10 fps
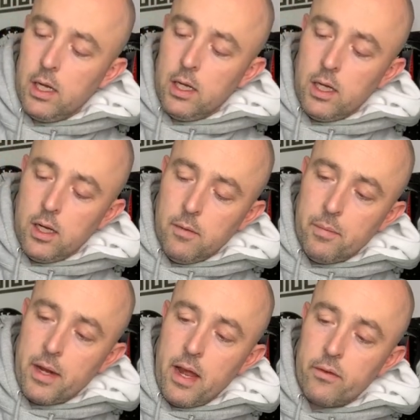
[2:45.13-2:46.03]

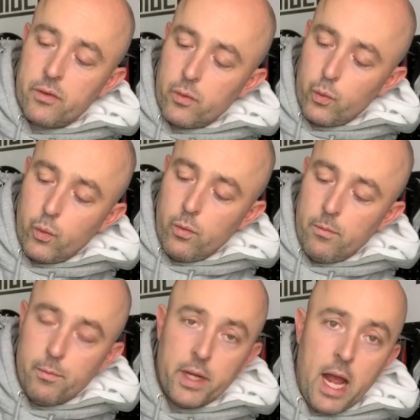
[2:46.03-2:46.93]
but
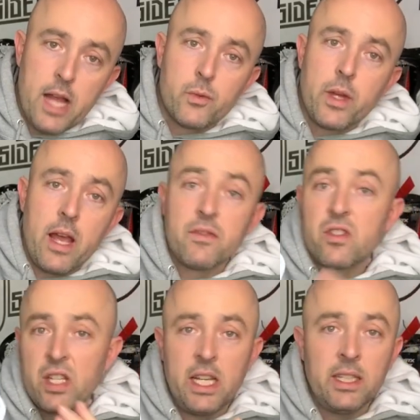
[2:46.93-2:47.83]
as we have
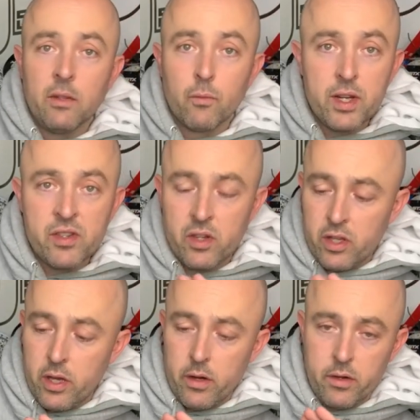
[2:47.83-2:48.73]
seen in recent
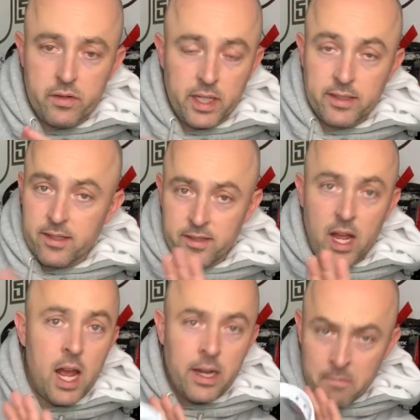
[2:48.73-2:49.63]
years,
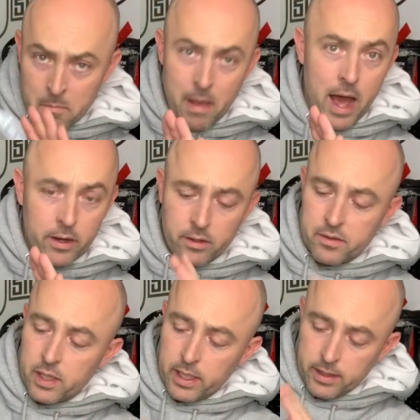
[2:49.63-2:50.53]
design
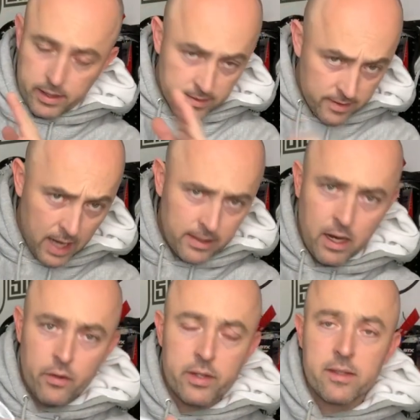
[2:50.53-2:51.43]
matters. The exact
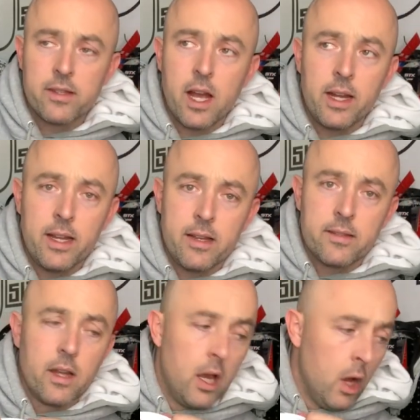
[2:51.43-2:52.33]
how the design
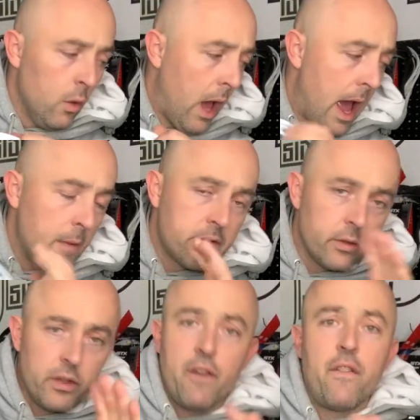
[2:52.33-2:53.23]
is
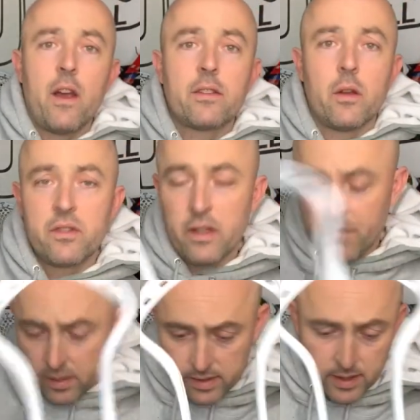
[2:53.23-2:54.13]
absolutely affects how
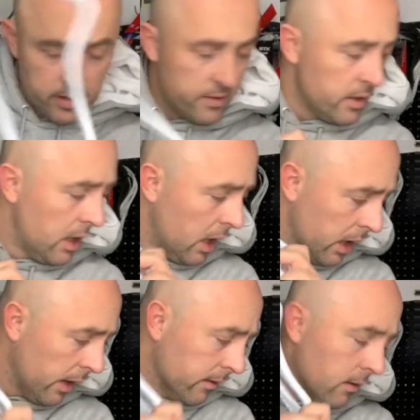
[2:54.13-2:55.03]
stiffness is.
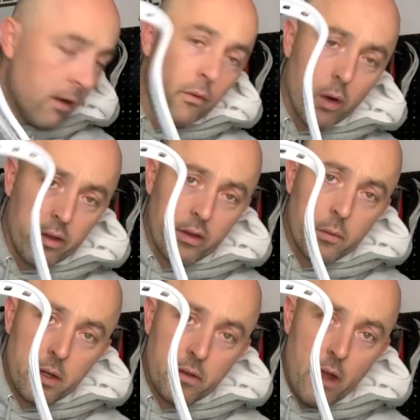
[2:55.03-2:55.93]
I love where this
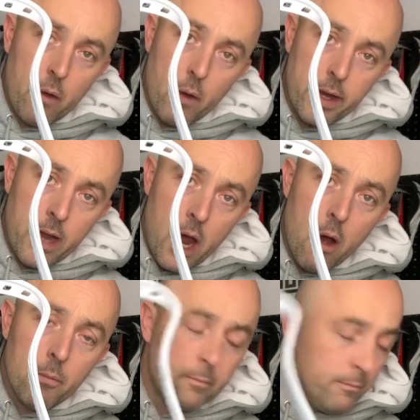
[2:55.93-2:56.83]
one is at right now.